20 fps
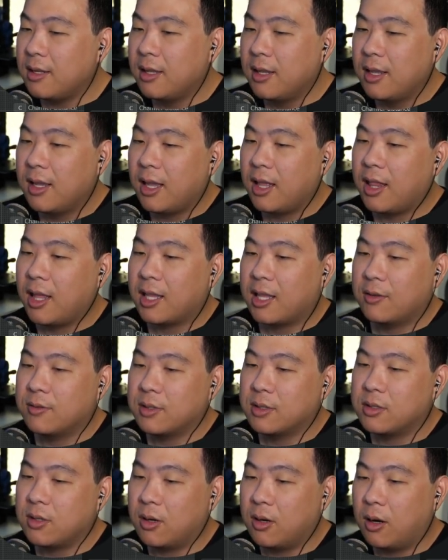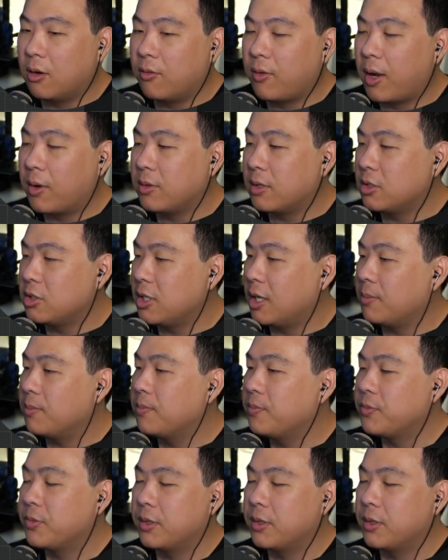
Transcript: and that gives us our rounded shape.